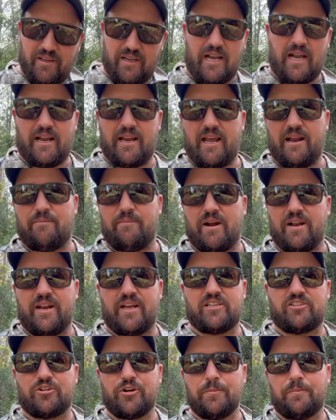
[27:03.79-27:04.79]
I'd had my
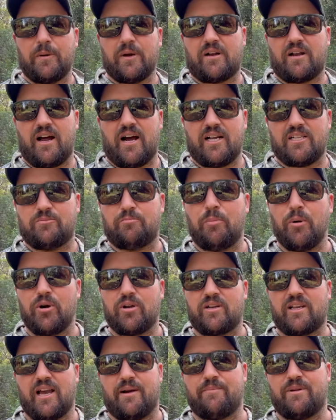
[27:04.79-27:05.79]
next group of clients
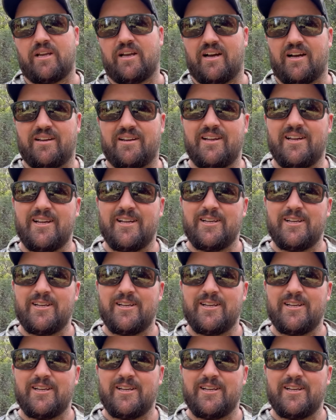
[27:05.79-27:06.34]
booked coming out.